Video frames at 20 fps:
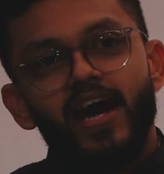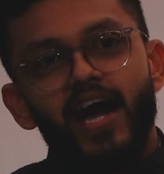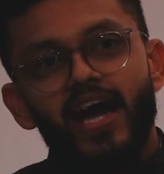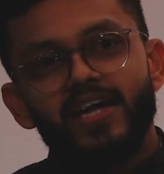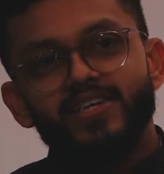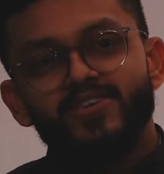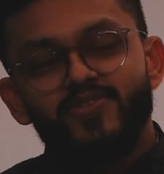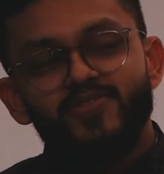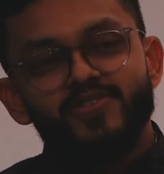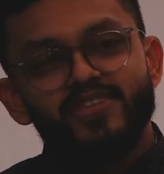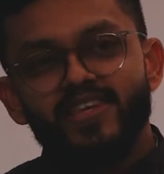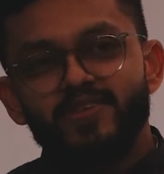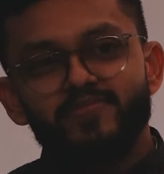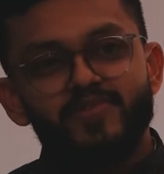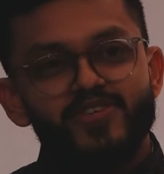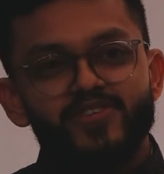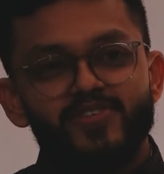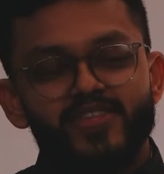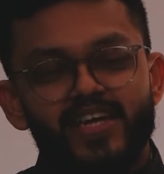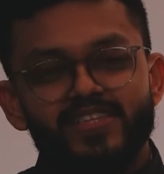I don't
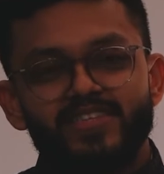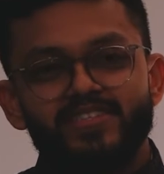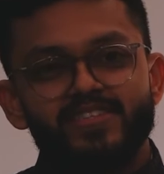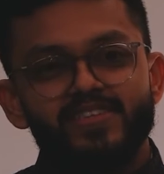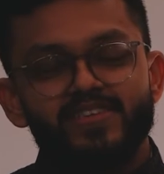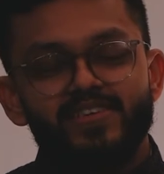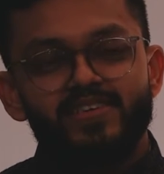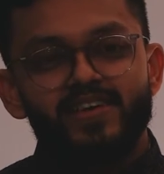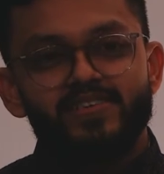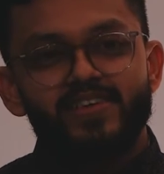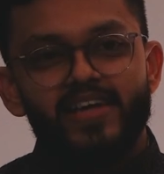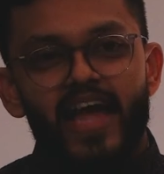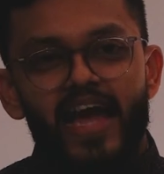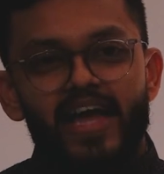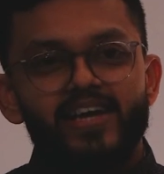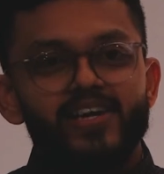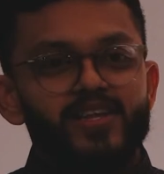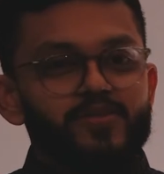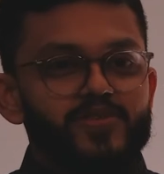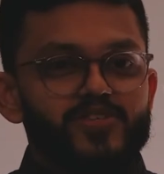think that's the
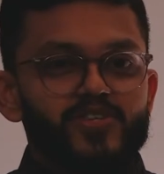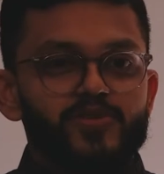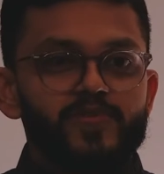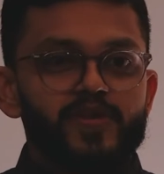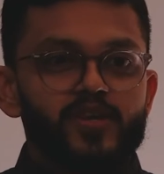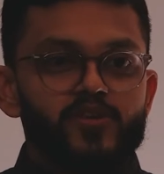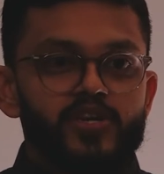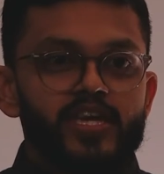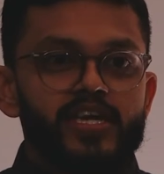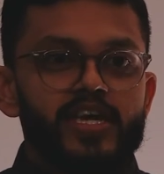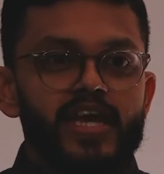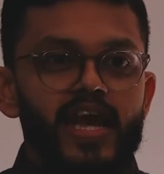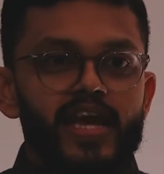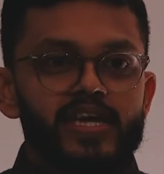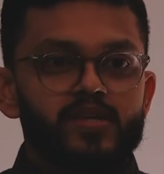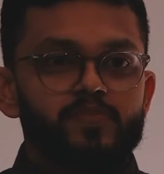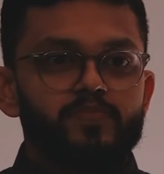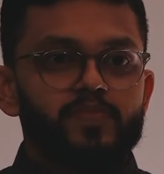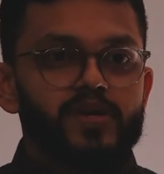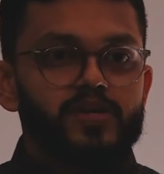angle we should be looking
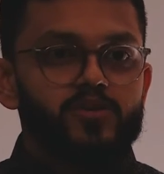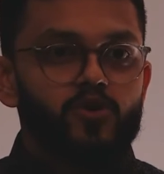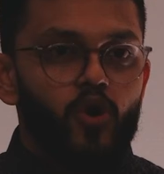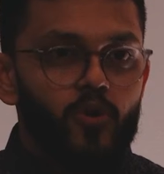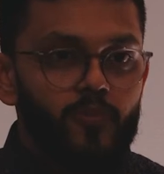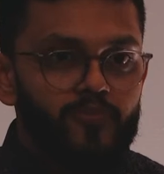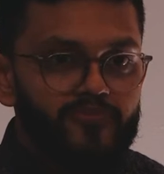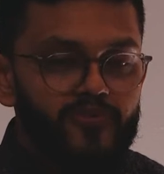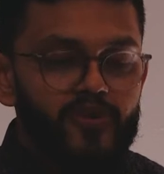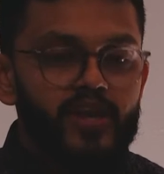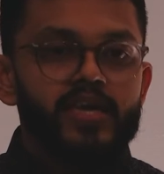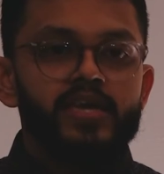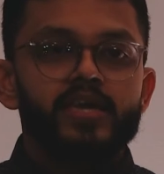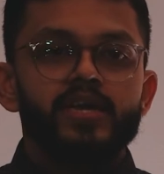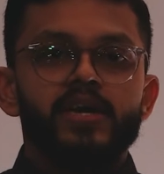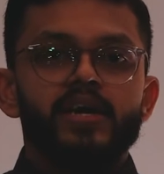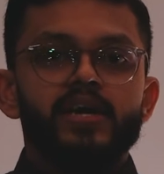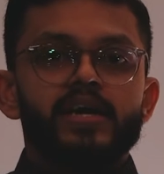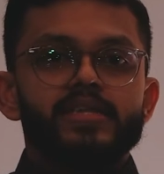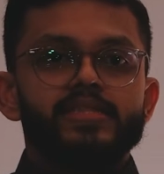at, but
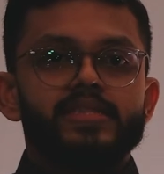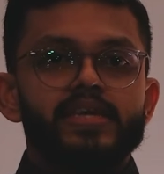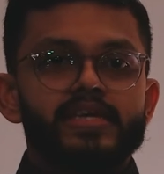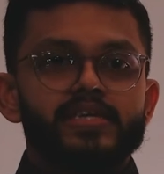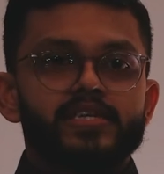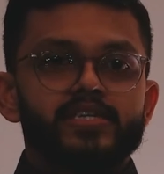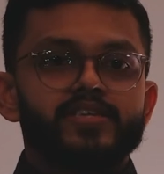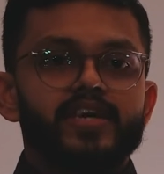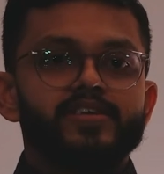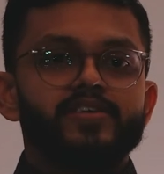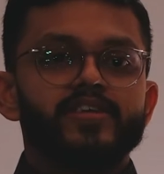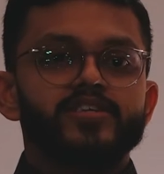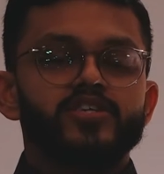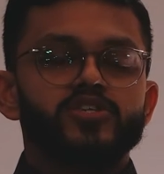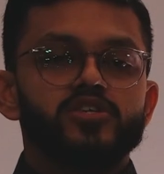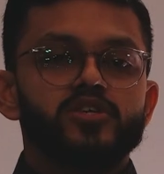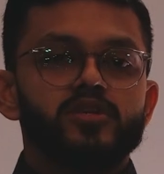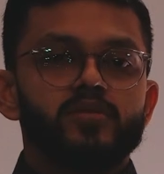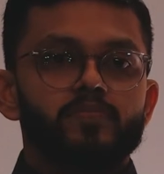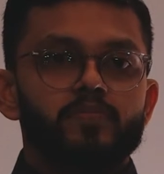hopefully the
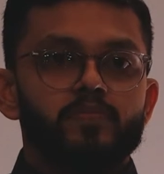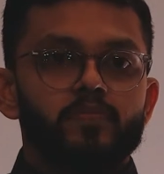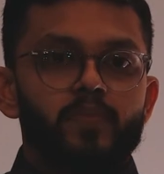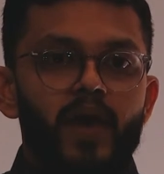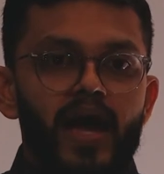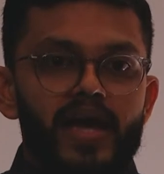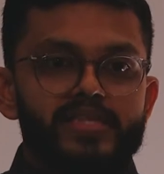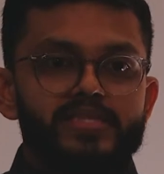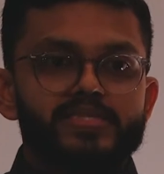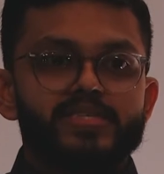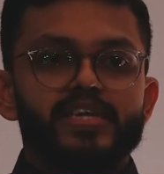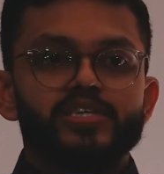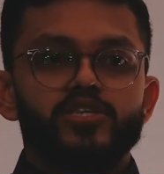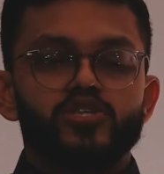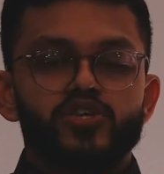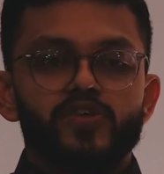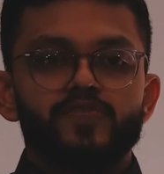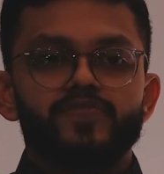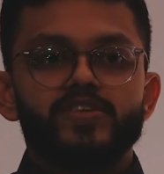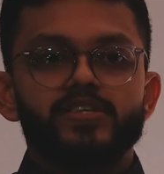intergenerational mindset
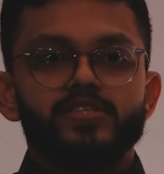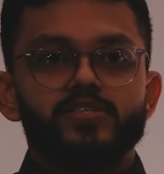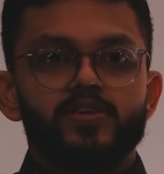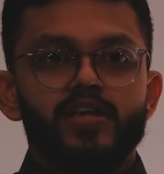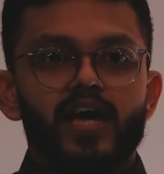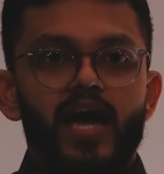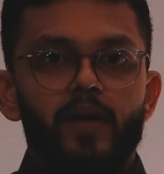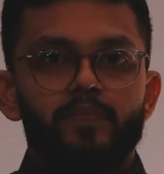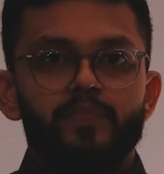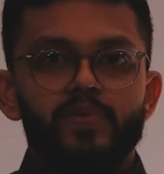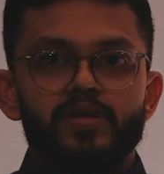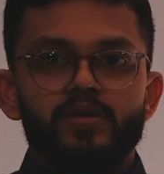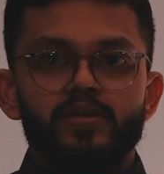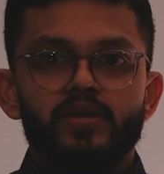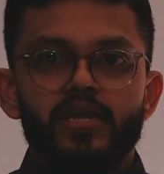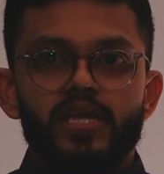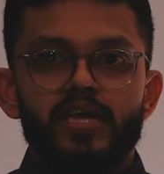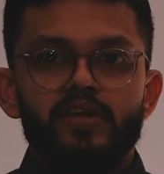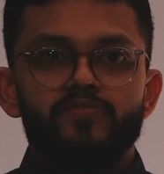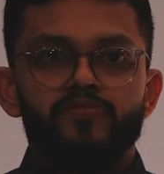shift is gonna
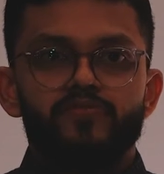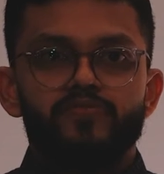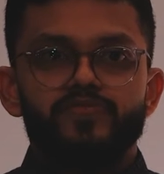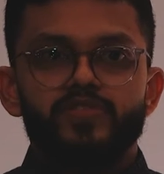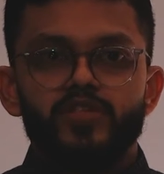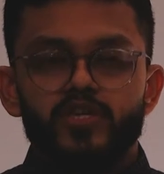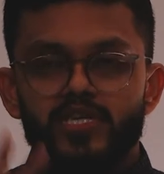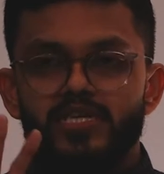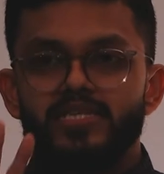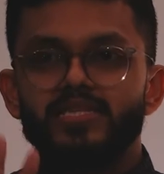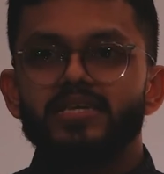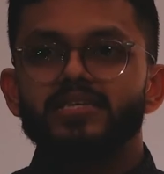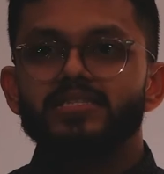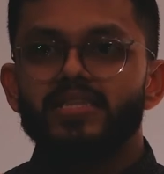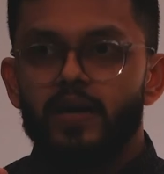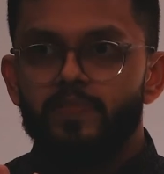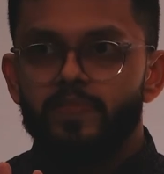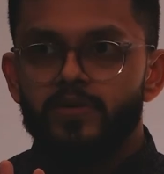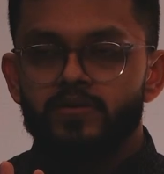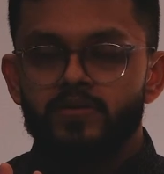happen if three things
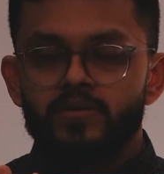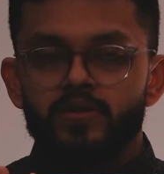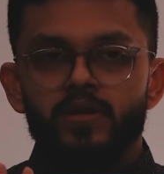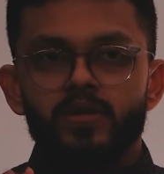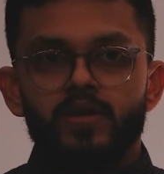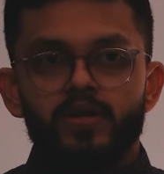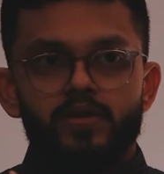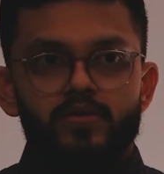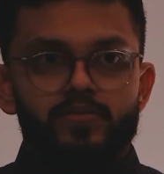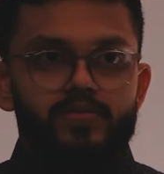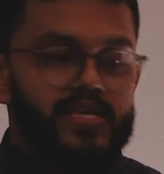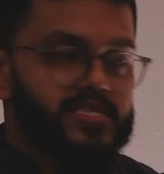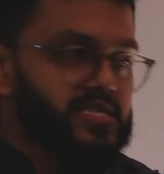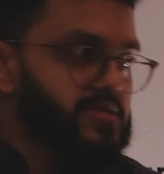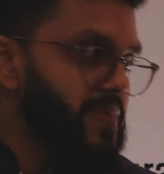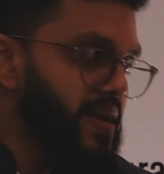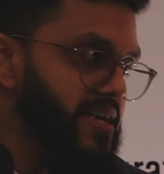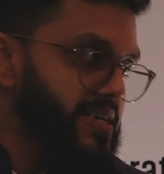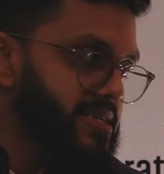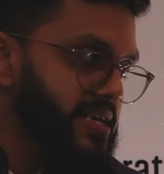happen.
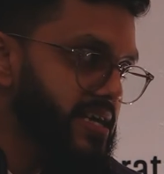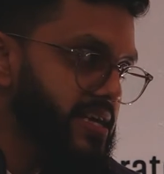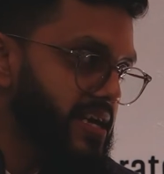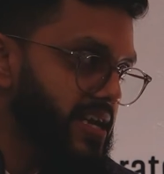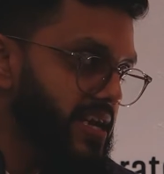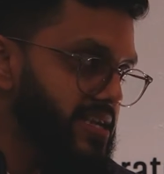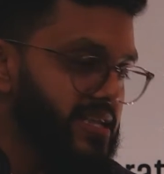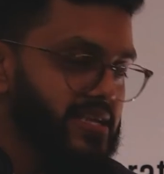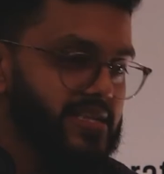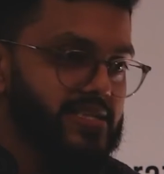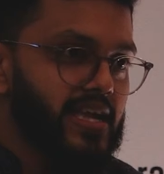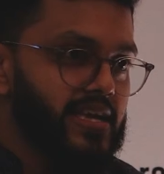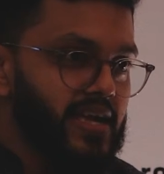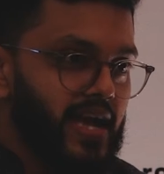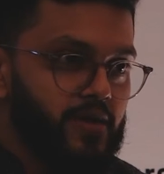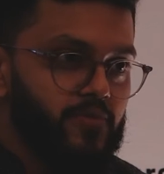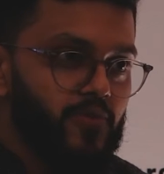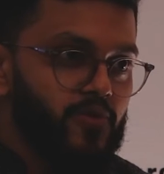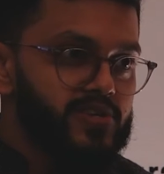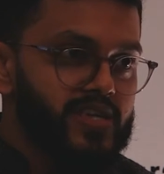That's my take, and I think that
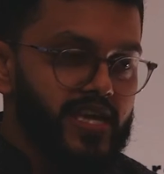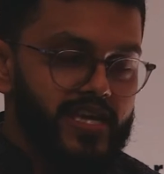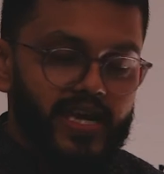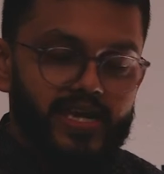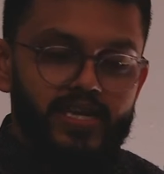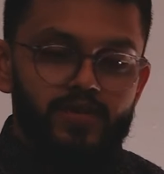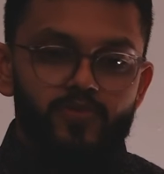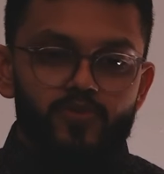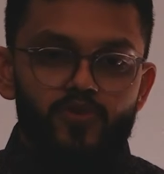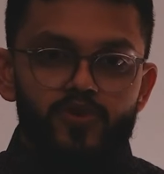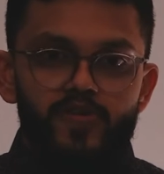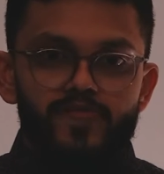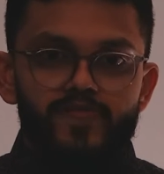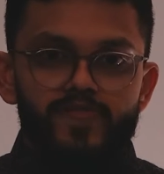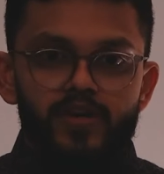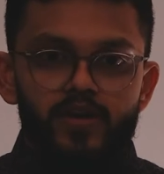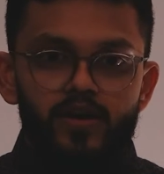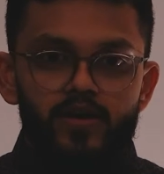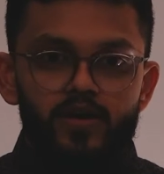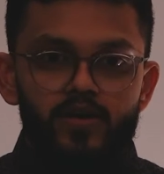I won't take any more of
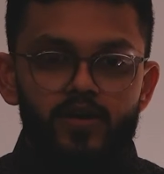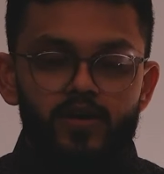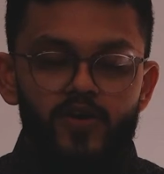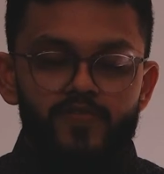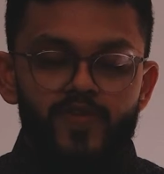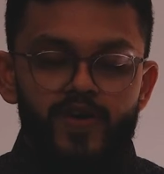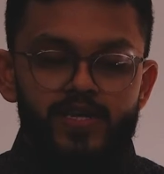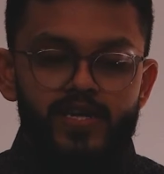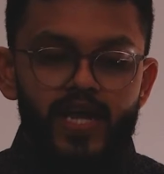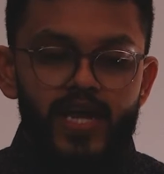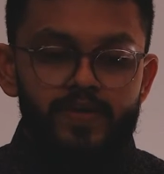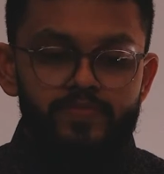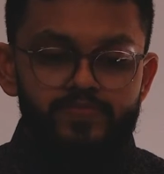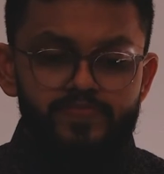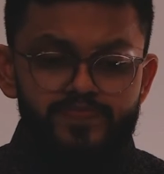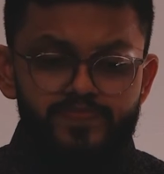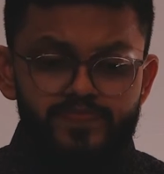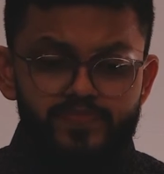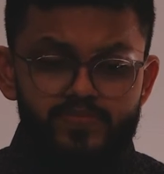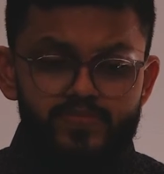our
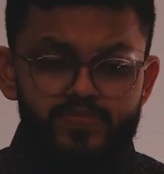time.